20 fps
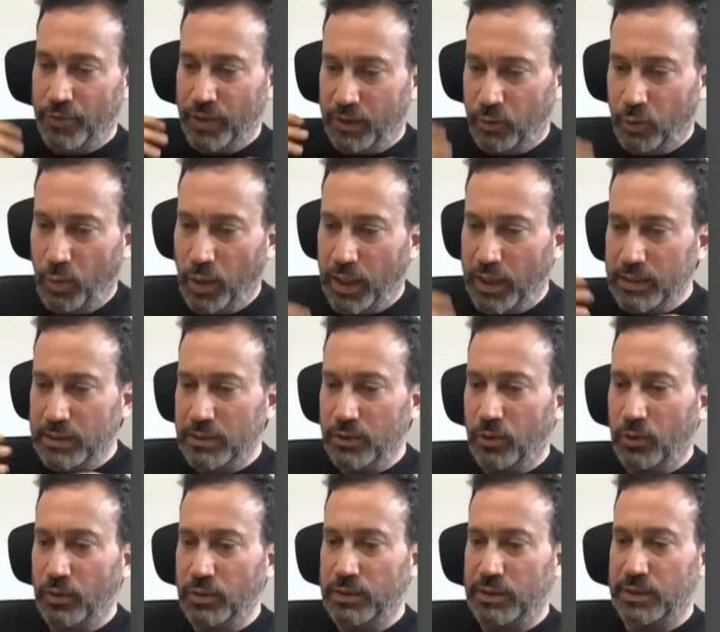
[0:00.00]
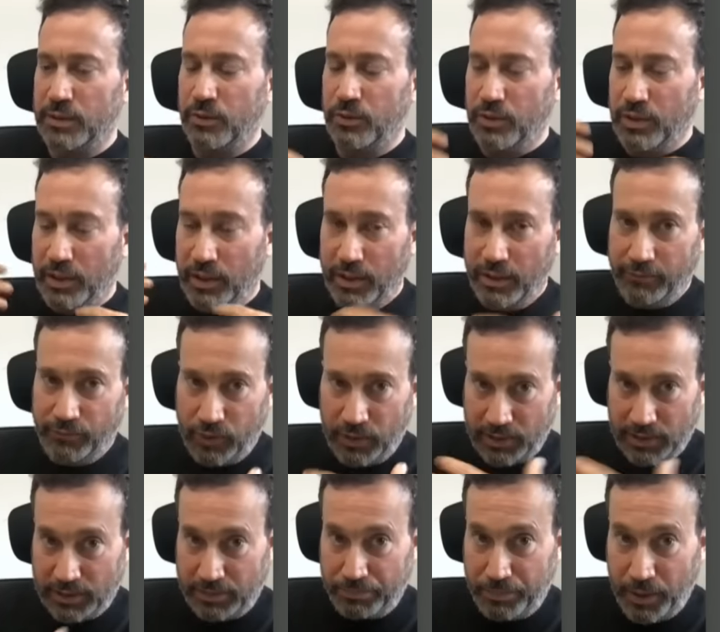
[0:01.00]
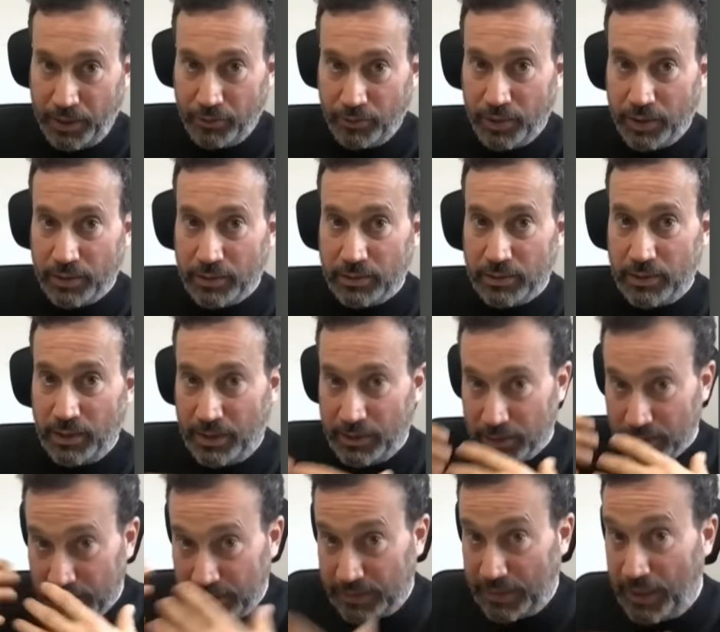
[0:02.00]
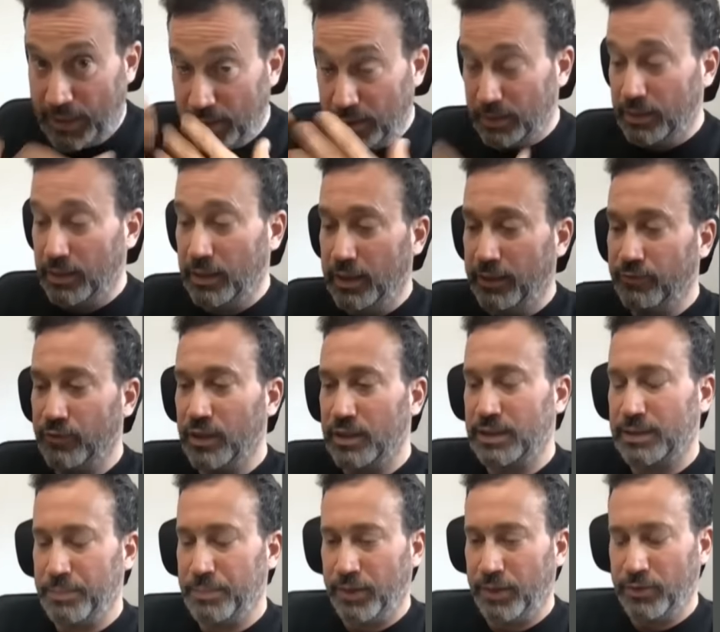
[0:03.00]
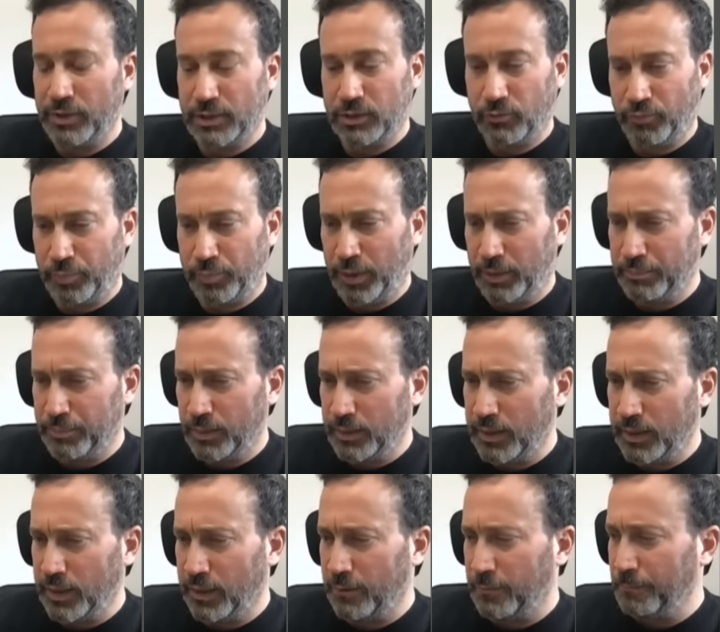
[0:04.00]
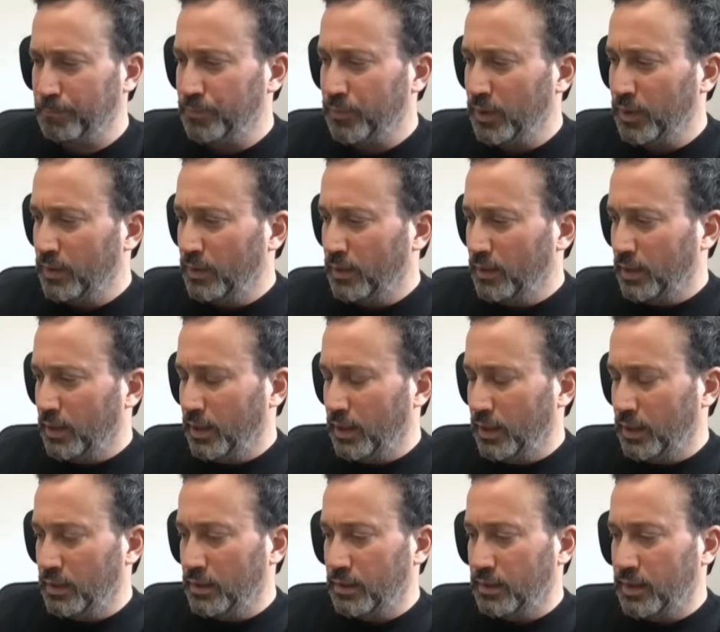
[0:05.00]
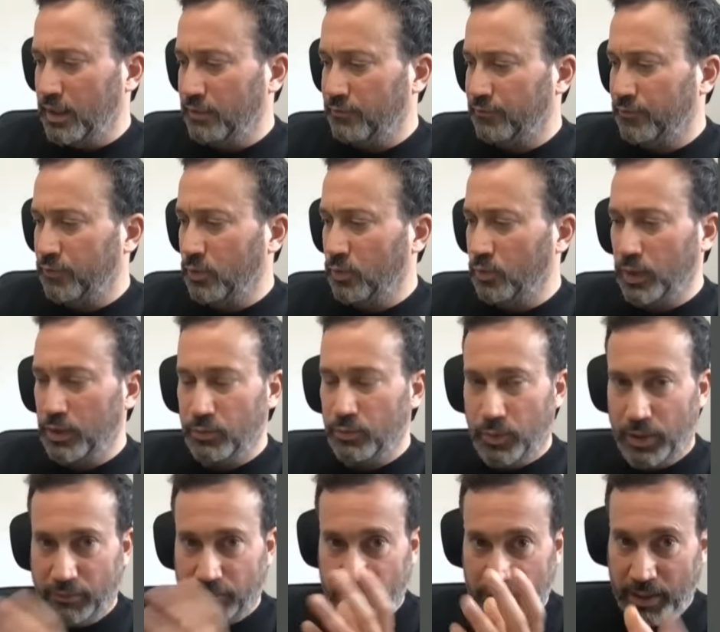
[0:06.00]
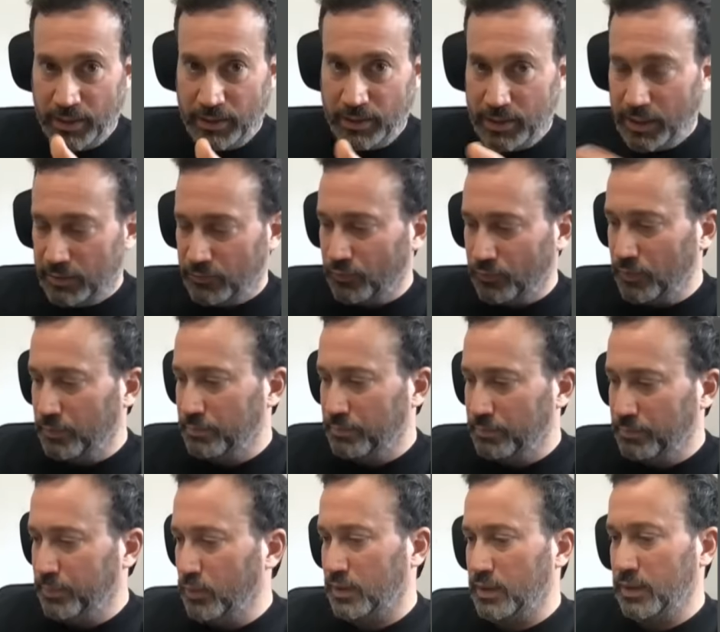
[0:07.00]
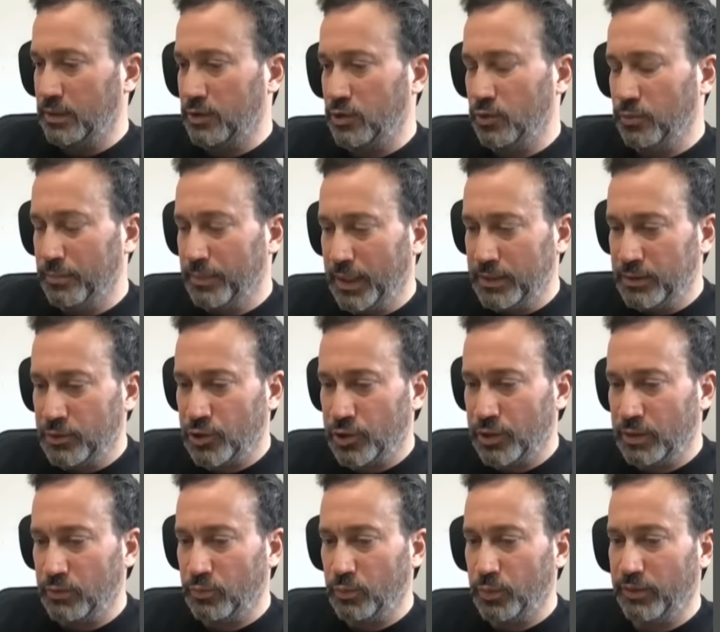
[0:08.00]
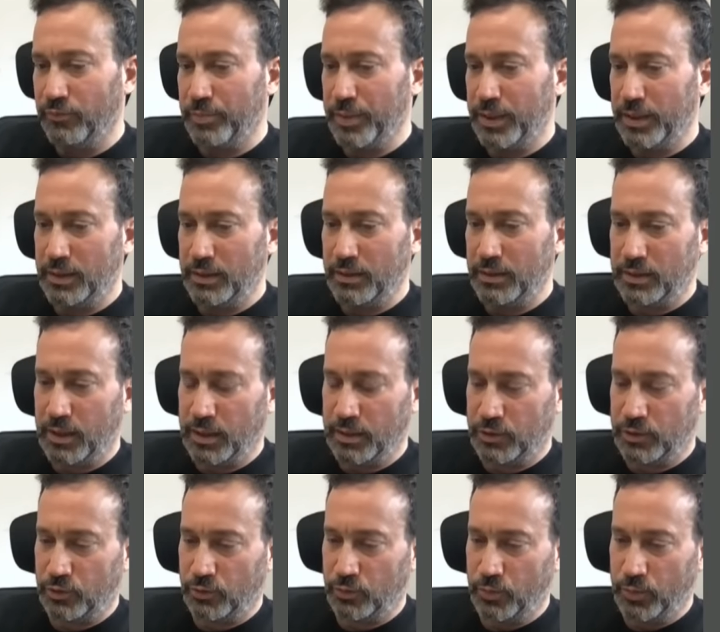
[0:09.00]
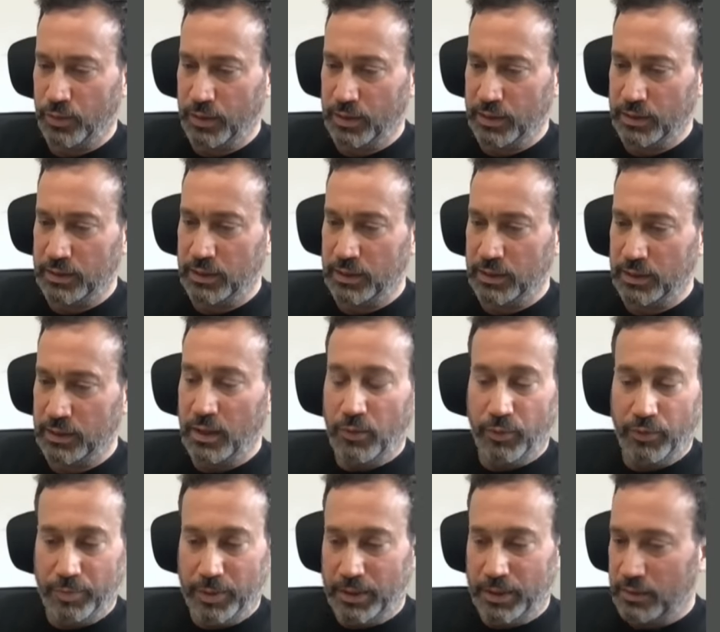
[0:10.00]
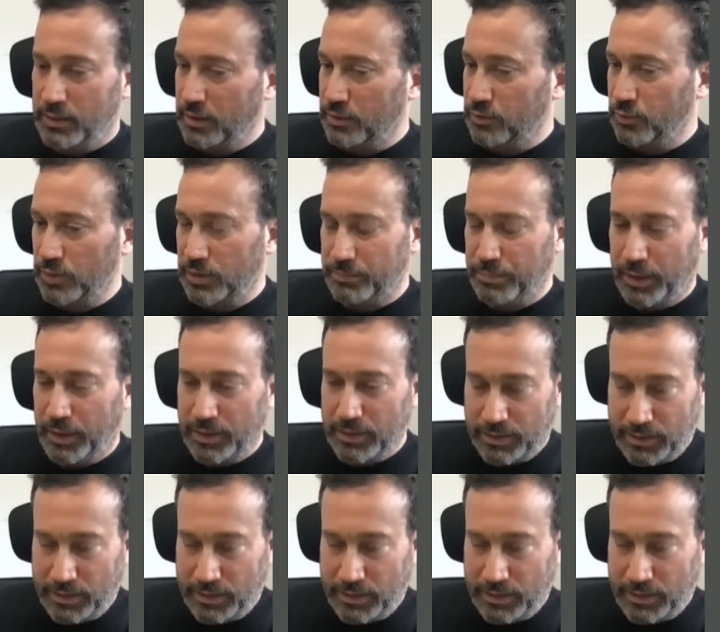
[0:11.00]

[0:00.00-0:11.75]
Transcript: requires also the lived experience, understanding the lived experience of people there. And therefore, when we've done that report that you mentioned, we've been in touch with, we've been in touch with